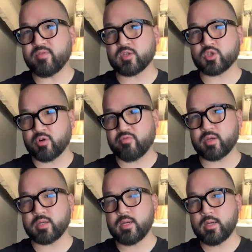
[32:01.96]

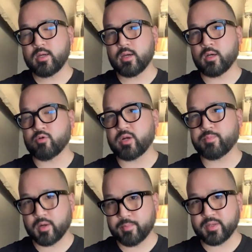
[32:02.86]
serving a greater
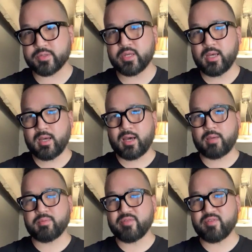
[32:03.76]
purpose. I
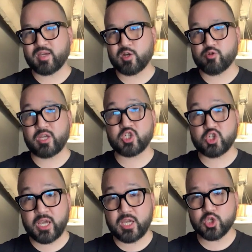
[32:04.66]
believe it can create
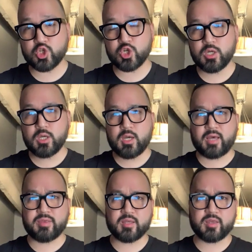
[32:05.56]
change. I
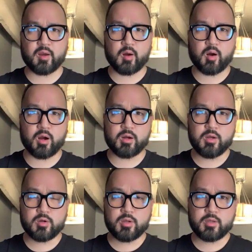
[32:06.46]
think there are,
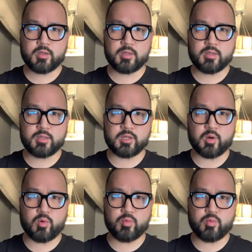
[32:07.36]
you know,